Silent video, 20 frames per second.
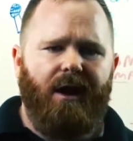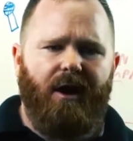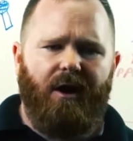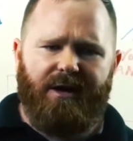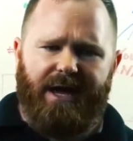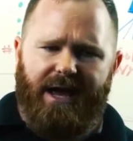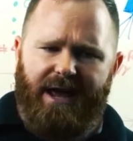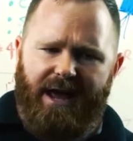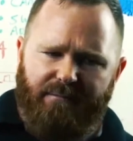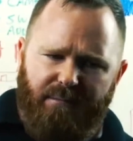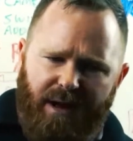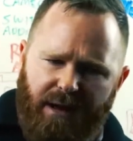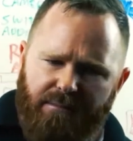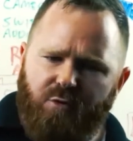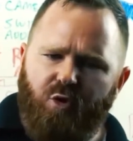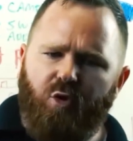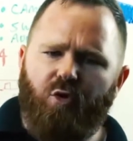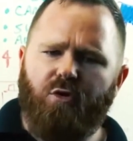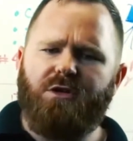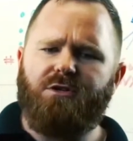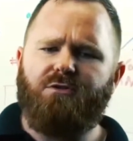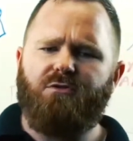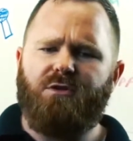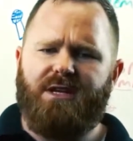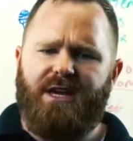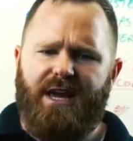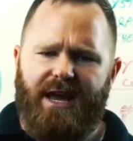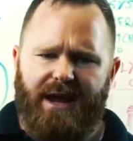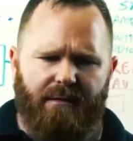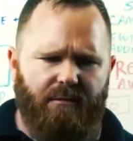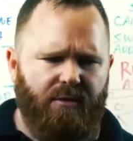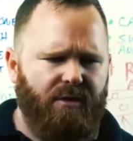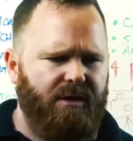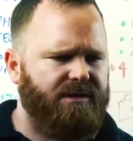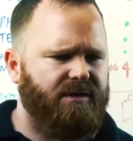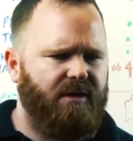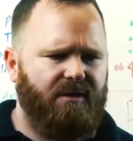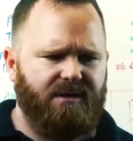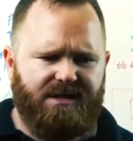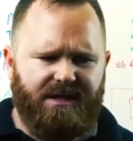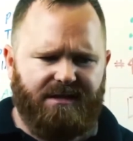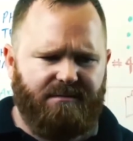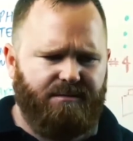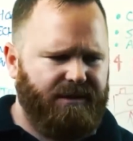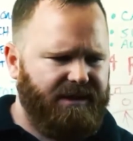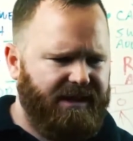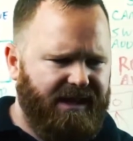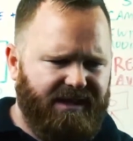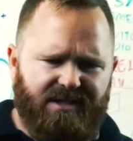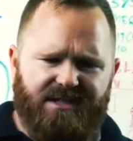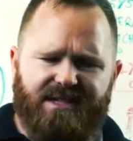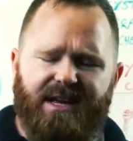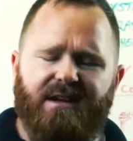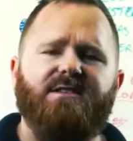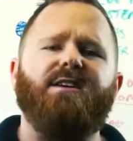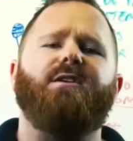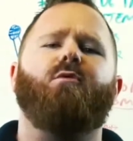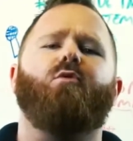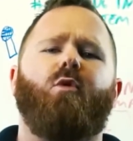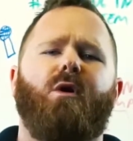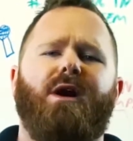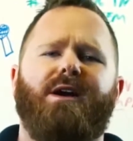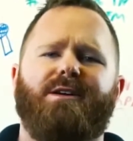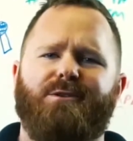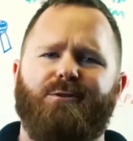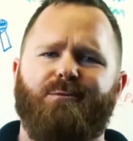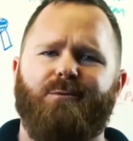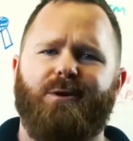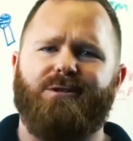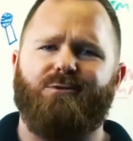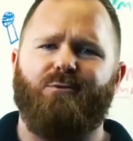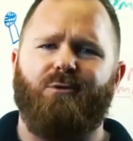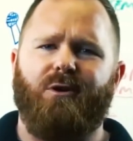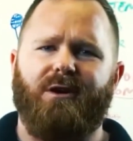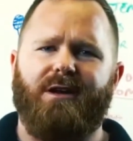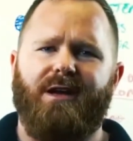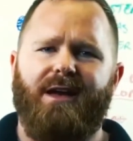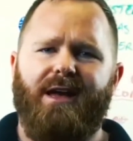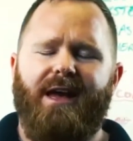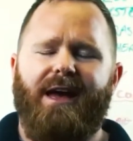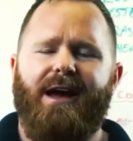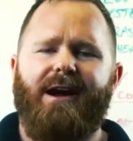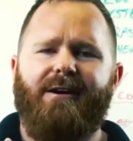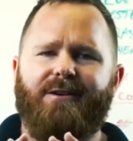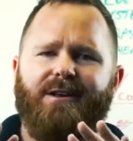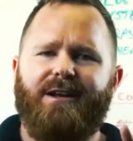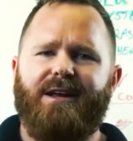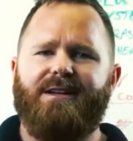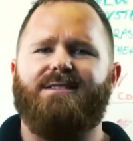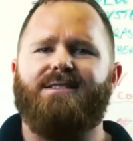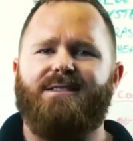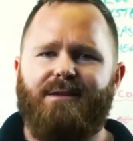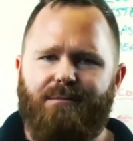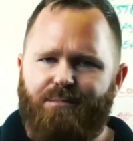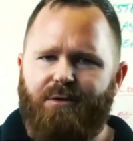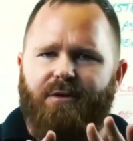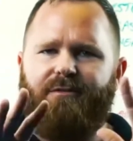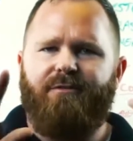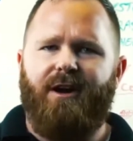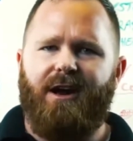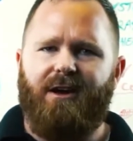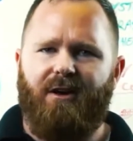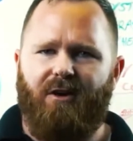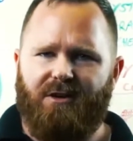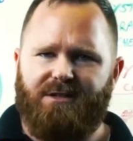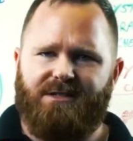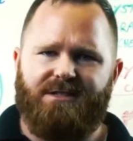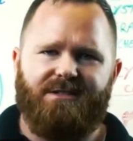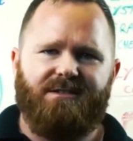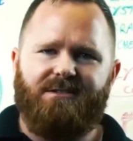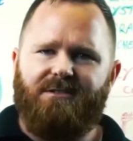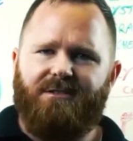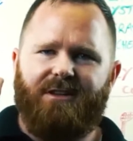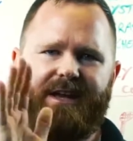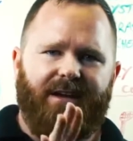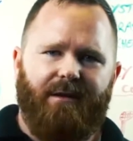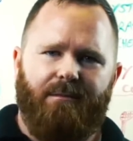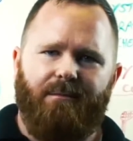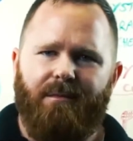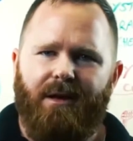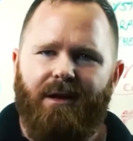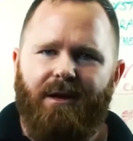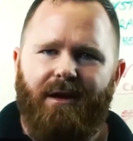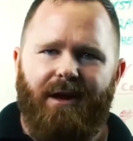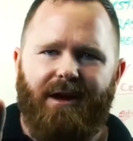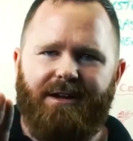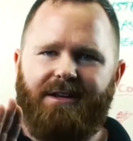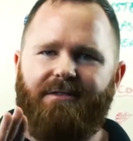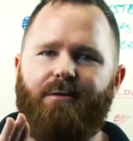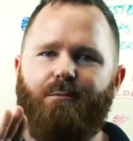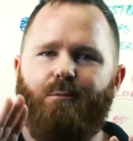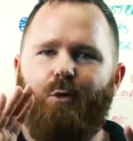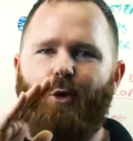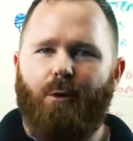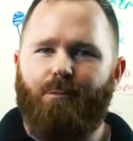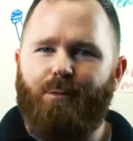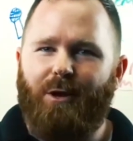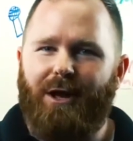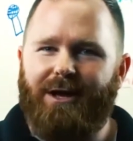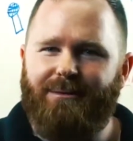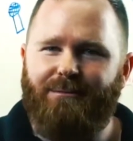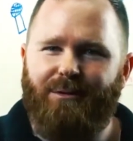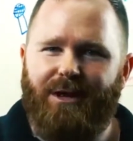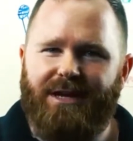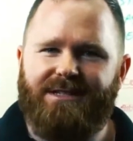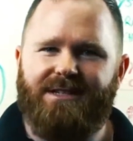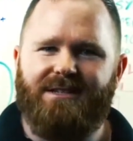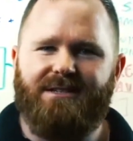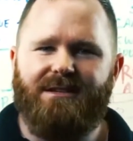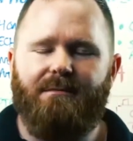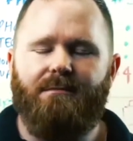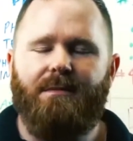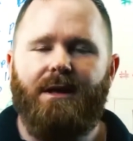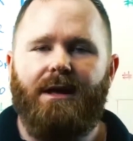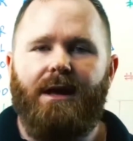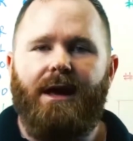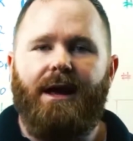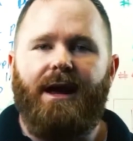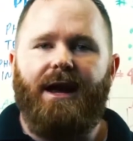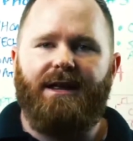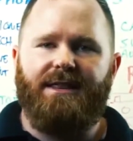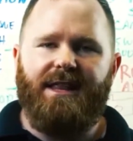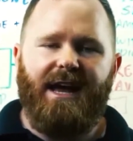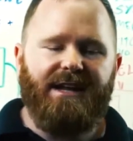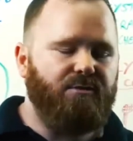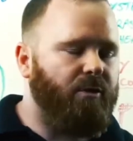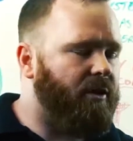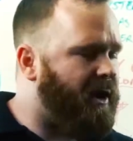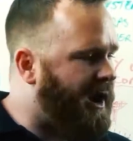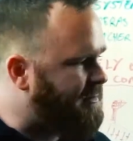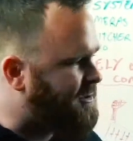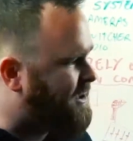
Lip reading: I'm cool to do the cameras, all these things, but that just sounds like way too much work. How can I simplify all this? Isn't there like an even more plug-and-play system? And that's where